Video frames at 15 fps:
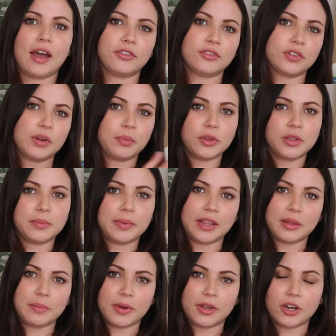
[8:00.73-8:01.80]
after I put the
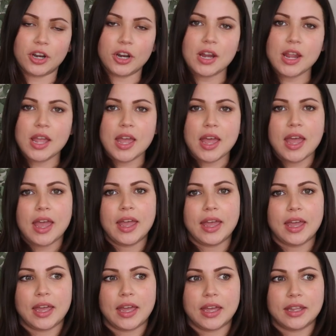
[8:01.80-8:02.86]
belly butter
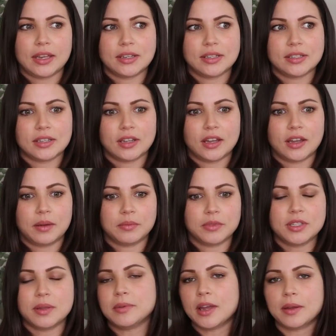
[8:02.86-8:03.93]
and um,
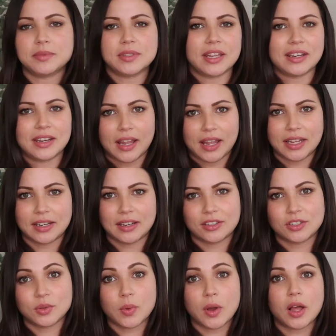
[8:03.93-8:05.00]
sometimes at night
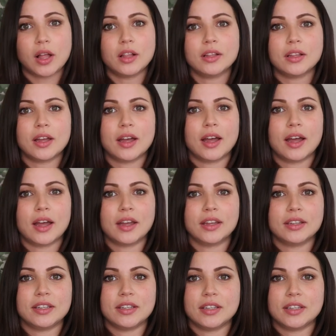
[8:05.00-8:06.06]
as well
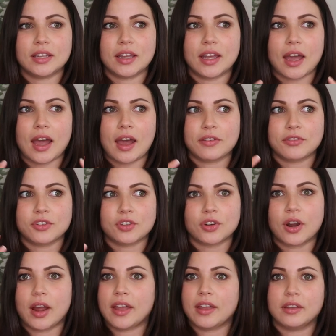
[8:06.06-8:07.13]
uh,
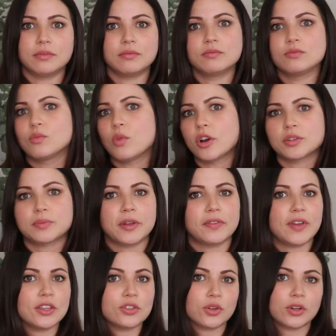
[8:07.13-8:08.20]
after I wash my
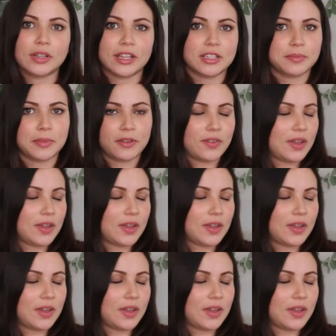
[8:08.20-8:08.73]
face or cleanse my